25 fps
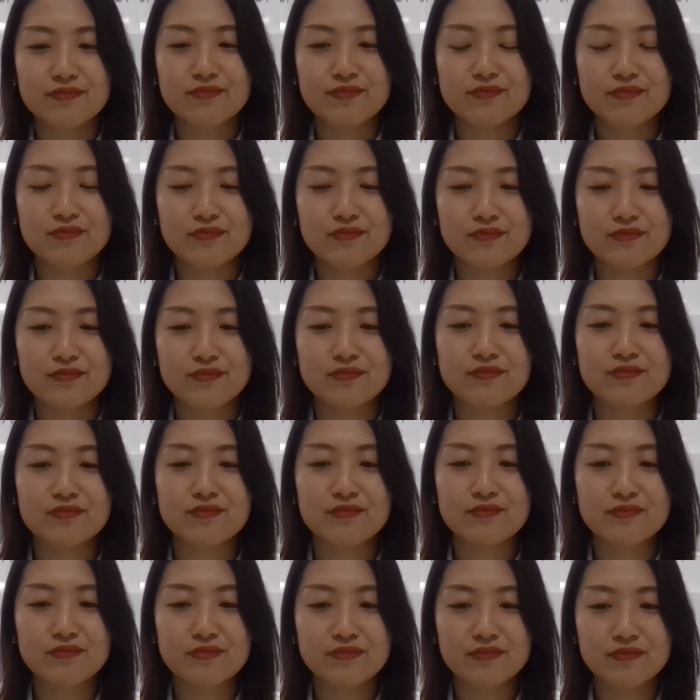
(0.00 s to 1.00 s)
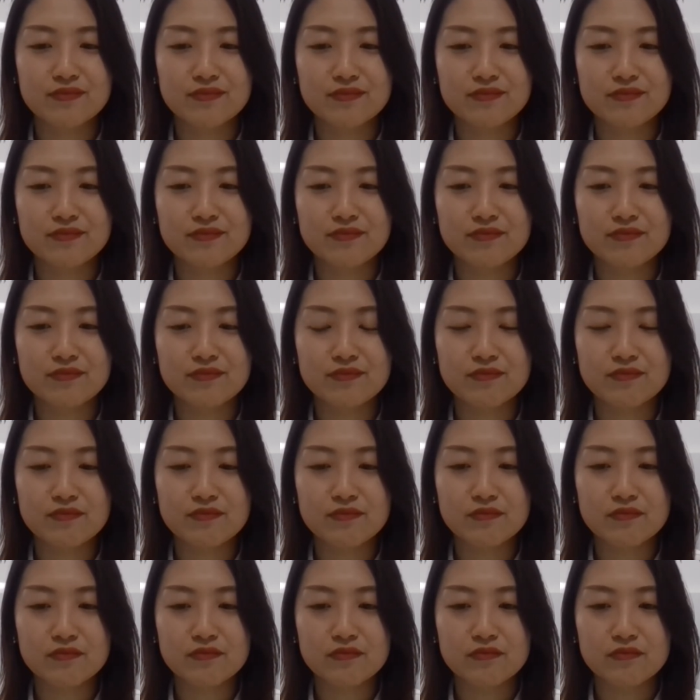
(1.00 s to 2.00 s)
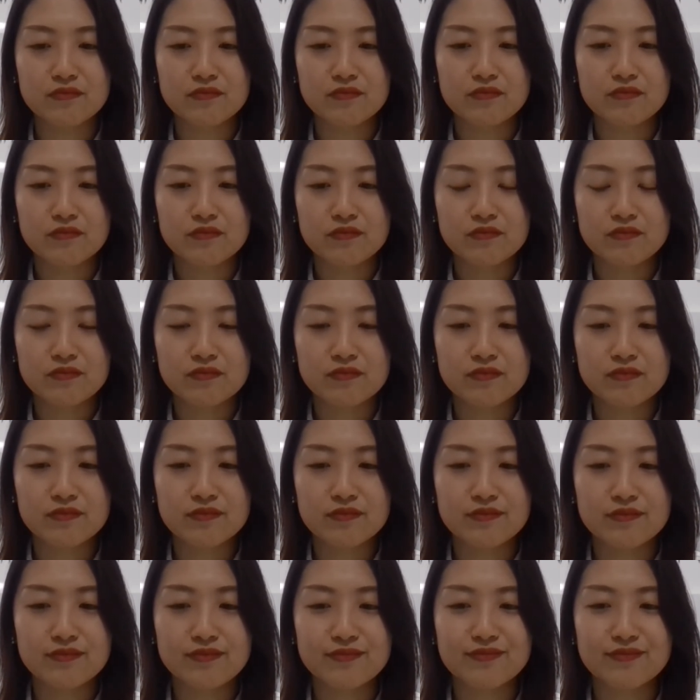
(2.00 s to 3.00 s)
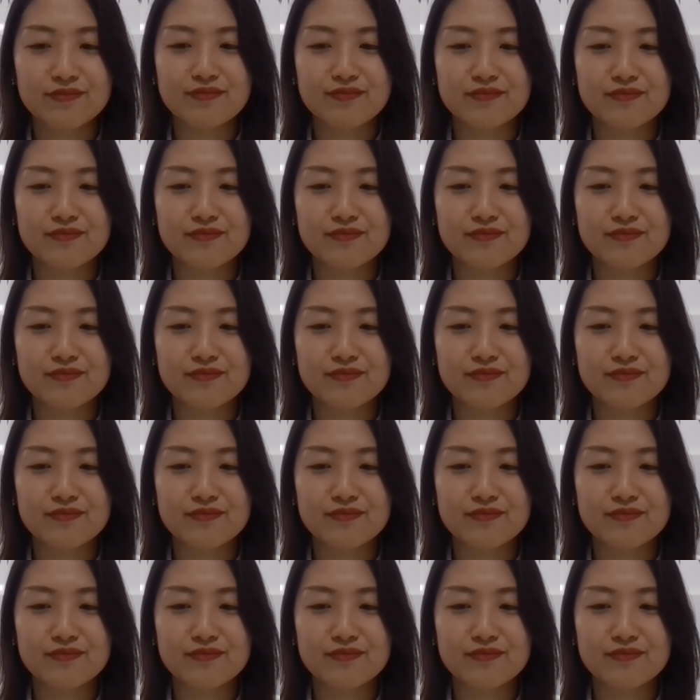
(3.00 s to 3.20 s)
The person shown says nothing.